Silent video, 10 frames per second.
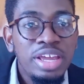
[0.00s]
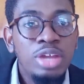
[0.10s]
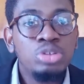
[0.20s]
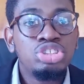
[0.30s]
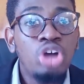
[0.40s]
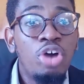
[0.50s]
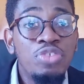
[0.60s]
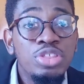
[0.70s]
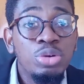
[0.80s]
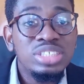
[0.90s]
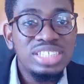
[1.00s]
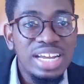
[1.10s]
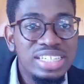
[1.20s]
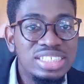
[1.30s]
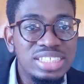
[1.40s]
solving those
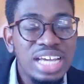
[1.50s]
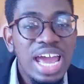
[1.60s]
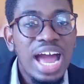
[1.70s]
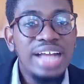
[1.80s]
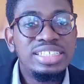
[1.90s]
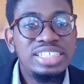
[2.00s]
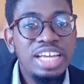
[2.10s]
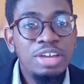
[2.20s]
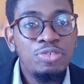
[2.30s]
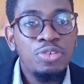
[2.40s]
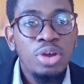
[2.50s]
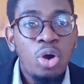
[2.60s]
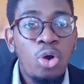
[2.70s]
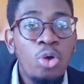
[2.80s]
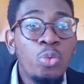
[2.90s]
challenges, achieve
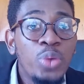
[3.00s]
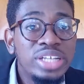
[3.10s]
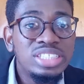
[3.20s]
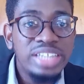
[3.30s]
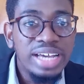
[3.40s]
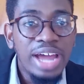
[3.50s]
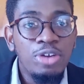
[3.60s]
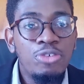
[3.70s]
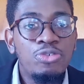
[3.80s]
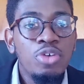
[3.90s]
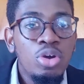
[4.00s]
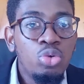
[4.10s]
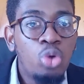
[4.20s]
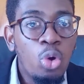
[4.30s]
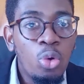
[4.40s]
or reach the kind of
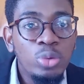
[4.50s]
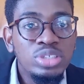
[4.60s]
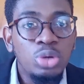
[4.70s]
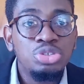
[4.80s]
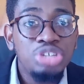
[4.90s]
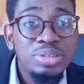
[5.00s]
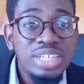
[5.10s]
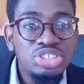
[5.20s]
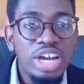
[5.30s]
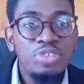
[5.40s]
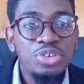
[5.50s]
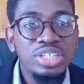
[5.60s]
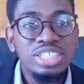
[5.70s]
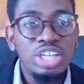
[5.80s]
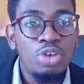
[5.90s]
goals or dreams that you had for
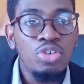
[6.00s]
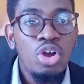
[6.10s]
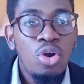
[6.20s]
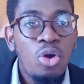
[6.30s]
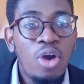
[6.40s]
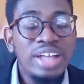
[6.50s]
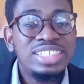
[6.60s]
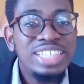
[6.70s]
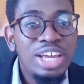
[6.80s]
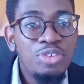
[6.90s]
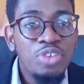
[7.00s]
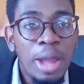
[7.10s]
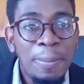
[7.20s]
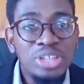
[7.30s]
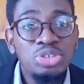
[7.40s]
yourself, or achieve a
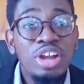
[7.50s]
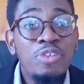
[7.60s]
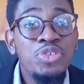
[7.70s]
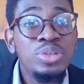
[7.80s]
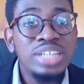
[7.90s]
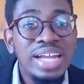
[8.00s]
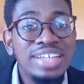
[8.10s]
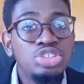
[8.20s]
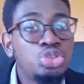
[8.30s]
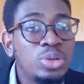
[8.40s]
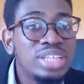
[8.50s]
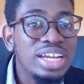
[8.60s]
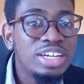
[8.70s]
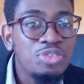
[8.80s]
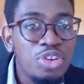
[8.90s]
particular future that is totally
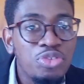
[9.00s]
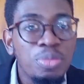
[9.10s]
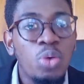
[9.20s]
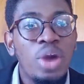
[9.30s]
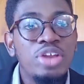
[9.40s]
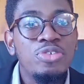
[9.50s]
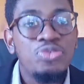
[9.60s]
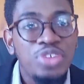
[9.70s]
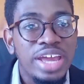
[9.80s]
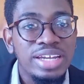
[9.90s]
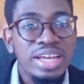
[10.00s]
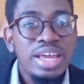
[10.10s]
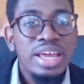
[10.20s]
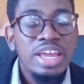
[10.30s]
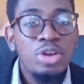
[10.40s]
different from the one you feared,
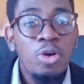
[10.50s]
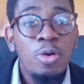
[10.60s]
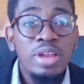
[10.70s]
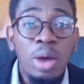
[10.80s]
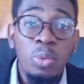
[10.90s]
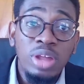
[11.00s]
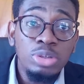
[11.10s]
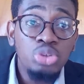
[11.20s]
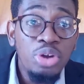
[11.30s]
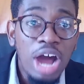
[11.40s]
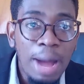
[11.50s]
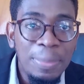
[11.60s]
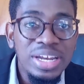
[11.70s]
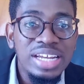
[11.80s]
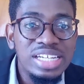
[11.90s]
that was going to happen
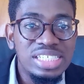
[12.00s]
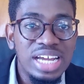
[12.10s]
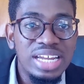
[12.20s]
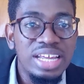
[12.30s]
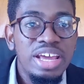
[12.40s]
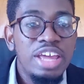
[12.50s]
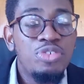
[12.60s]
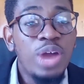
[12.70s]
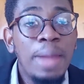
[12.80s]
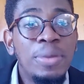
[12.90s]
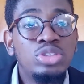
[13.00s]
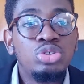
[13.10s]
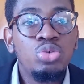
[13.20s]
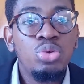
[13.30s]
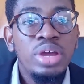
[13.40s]
initially. If you're able
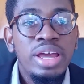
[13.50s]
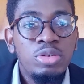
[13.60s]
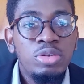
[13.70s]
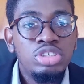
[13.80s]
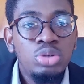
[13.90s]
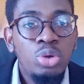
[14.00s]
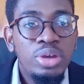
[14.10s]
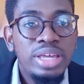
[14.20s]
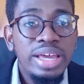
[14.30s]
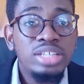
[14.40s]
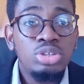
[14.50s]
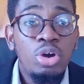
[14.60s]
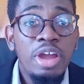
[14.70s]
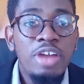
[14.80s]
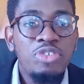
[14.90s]
to locate, or
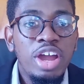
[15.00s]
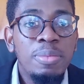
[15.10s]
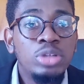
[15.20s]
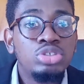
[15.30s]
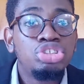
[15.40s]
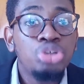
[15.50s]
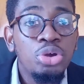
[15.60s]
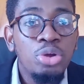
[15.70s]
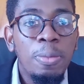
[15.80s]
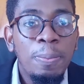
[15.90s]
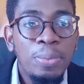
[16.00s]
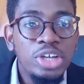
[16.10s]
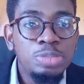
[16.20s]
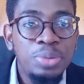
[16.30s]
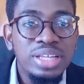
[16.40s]
if you're able to show your
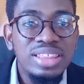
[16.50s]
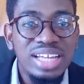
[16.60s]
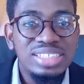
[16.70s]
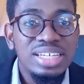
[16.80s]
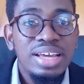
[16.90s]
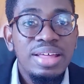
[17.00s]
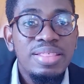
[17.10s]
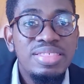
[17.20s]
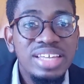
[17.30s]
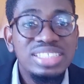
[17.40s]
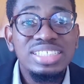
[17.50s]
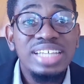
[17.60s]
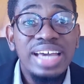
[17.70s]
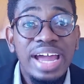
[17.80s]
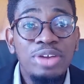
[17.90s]
prospect that this is the
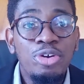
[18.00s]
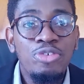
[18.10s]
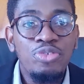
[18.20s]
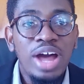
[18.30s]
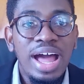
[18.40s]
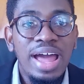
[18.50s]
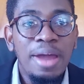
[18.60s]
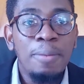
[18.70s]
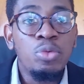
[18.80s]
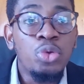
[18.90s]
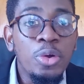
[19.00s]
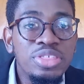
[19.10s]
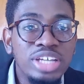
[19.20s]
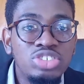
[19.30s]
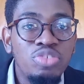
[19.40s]
kind of growth
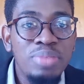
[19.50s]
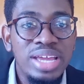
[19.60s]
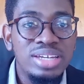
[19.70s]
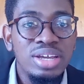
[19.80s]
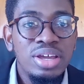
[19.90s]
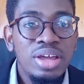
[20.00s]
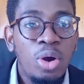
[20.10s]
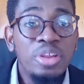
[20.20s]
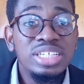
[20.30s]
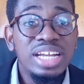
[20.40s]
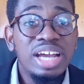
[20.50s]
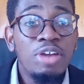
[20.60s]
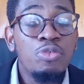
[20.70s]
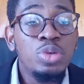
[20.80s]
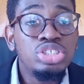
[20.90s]
that you've made, or these are the kind
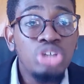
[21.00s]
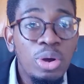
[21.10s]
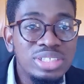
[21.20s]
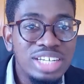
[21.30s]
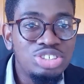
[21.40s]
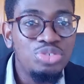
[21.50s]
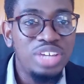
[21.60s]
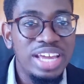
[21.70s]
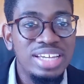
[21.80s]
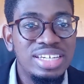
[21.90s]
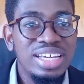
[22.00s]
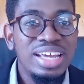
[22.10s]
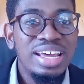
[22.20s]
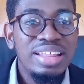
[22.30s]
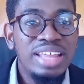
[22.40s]
of results that you've
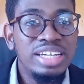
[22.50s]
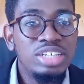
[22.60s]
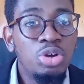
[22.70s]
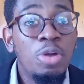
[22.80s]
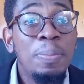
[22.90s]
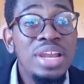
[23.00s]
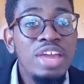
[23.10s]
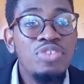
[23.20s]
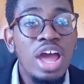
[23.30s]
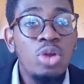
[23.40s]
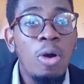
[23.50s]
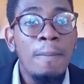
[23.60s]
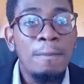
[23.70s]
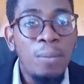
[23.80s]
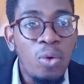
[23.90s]
gained, then they're going to believe a lot
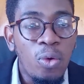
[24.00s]
more.